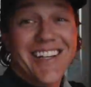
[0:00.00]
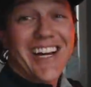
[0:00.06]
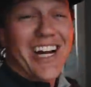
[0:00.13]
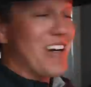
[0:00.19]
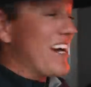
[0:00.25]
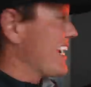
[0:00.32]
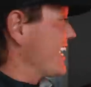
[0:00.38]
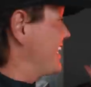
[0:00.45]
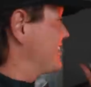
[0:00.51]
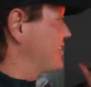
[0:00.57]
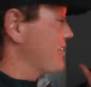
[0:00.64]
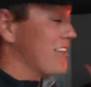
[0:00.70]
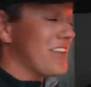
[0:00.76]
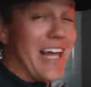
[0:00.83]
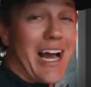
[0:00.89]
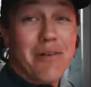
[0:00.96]
All right guys, so
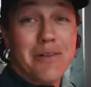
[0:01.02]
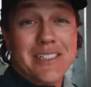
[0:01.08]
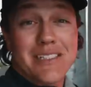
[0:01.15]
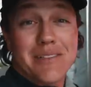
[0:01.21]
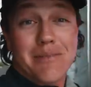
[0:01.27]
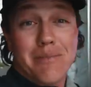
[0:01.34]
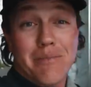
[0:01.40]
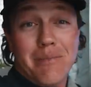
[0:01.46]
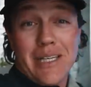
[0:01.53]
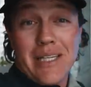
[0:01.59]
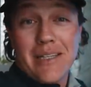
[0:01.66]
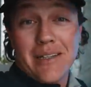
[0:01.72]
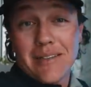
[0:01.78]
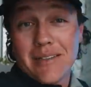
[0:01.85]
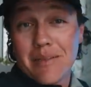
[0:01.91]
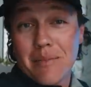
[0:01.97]
that was
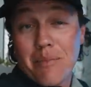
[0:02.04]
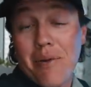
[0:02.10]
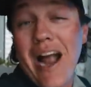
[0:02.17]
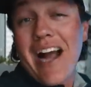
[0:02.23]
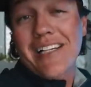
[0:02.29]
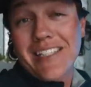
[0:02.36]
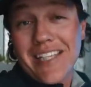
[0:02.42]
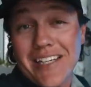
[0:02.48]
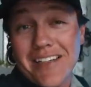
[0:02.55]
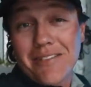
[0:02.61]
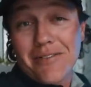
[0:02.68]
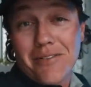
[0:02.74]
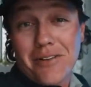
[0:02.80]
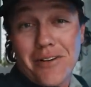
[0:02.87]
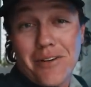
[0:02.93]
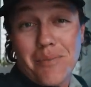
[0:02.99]
me practicing
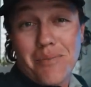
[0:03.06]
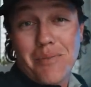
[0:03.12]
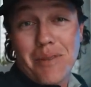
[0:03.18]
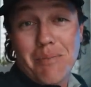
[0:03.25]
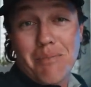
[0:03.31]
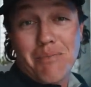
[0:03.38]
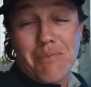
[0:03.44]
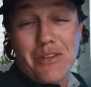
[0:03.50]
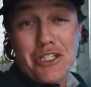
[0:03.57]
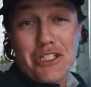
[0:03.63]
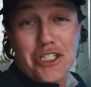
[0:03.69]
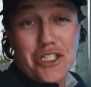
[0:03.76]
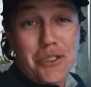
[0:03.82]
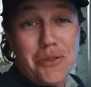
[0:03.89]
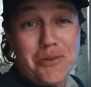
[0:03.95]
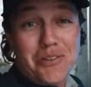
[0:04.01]
for the
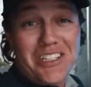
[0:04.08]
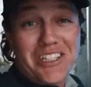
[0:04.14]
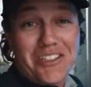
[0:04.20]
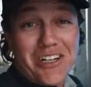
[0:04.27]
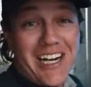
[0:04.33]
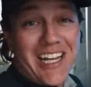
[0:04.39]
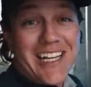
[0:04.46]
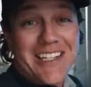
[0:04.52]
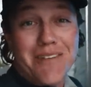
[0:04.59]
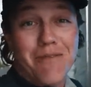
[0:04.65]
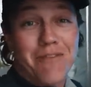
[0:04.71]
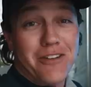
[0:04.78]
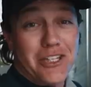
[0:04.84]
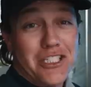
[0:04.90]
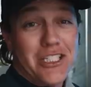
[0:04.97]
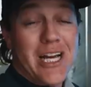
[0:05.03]
shoot, trying to get some
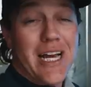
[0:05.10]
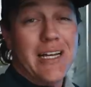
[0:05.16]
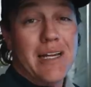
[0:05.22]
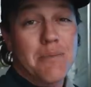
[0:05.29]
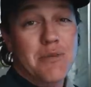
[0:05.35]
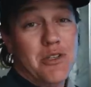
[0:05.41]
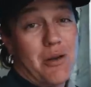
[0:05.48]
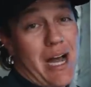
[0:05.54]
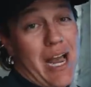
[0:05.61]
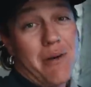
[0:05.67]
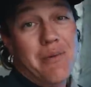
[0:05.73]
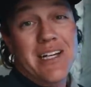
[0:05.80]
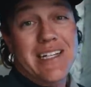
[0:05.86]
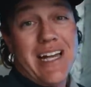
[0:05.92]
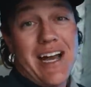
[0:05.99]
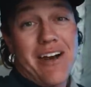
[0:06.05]
fish lined up. So I
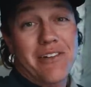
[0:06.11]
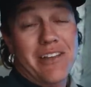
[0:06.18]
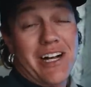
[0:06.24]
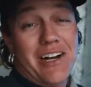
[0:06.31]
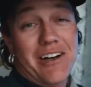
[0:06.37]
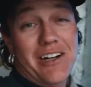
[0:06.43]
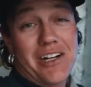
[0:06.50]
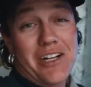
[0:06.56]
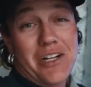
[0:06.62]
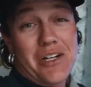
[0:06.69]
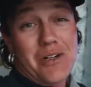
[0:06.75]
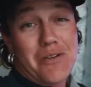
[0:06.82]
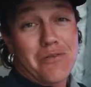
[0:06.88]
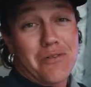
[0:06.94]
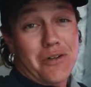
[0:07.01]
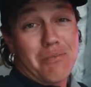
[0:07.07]
went down there
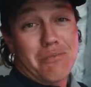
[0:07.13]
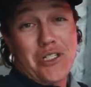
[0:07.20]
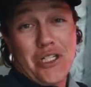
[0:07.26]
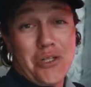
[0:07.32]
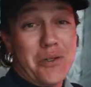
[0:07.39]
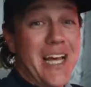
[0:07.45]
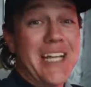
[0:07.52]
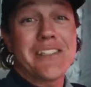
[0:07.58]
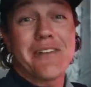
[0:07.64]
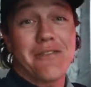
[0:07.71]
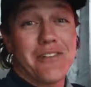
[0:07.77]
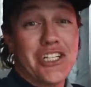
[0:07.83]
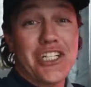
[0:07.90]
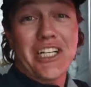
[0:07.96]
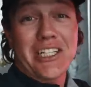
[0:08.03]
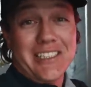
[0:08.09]
for 2 days of
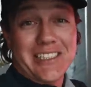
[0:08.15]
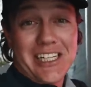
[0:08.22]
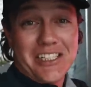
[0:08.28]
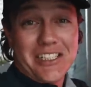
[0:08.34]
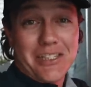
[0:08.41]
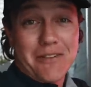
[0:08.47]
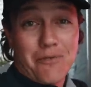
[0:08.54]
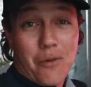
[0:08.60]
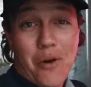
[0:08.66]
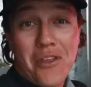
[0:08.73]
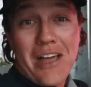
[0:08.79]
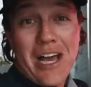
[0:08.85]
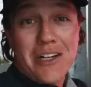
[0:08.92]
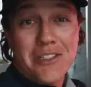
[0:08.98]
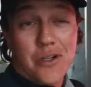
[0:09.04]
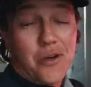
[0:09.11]
fishing, essentially.
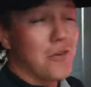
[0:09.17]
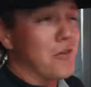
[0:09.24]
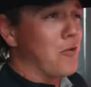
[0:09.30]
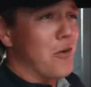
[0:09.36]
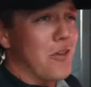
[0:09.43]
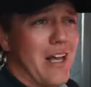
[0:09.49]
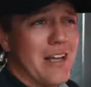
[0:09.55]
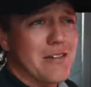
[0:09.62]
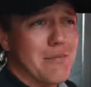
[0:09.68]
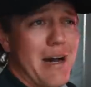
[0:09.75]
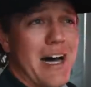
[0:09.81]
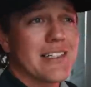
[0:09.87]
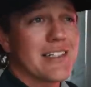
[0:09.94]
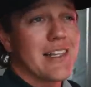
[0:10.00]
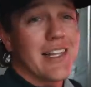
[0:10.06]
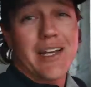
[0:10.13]
Over 4,000
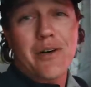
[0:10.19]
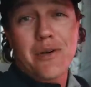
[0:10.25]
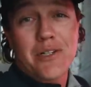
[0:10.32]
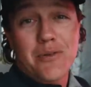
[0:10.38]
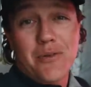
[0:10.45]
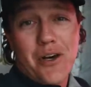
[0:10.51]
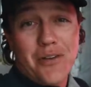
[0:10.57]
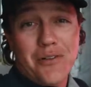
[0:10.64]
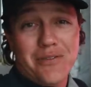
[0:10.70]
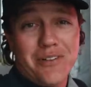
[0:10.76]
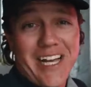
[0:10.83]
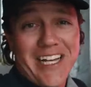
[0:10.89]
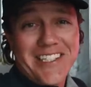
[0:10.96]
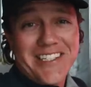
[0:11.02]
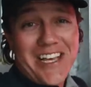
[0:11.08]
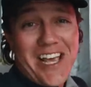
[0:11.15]
miles, I think it was, with all the
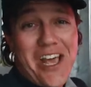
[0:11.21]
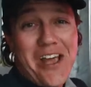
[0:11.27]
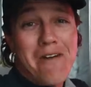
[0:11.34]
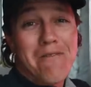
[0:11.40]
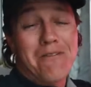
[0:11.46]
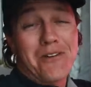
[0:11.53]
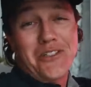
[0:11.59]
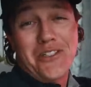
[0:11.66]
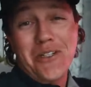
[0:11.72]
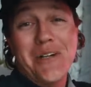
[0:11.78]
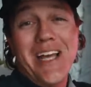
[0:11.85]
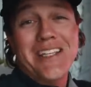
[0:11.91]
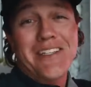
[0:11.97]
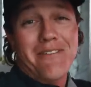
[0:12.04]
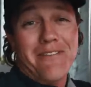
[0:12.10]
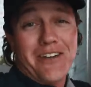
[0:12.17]
flights, for 2
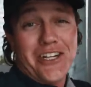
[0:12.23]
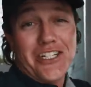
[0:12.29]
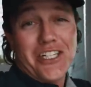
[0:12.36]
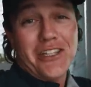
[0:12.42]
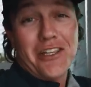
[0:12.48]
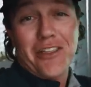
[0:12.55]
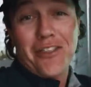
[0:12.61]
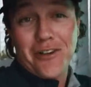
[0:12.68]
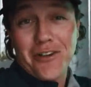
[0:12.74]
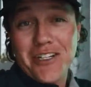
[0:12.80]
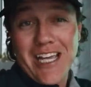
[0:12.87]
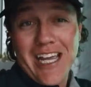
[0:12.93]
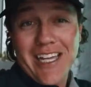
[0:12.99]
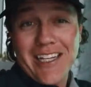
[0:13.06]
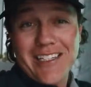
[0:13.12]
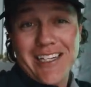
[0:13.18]
days of fishing. The third
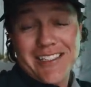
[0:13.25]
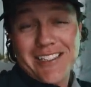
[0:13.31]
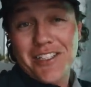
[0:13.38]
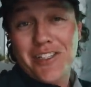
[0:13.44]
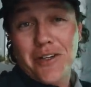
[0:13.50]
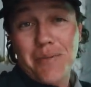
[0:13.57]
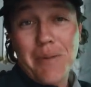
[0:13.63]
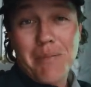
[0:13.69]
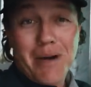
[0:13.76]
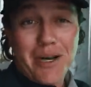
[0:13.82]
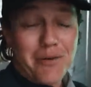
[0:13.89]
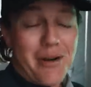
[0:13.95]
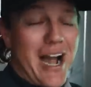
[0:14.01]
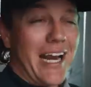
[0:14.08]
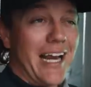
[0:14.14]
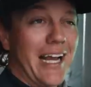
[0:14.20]
day, Dustin took me mud
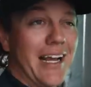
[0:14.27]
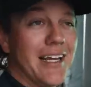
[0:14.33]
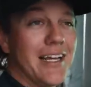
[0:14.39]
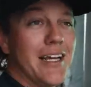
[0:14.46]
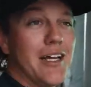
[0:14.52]
riding.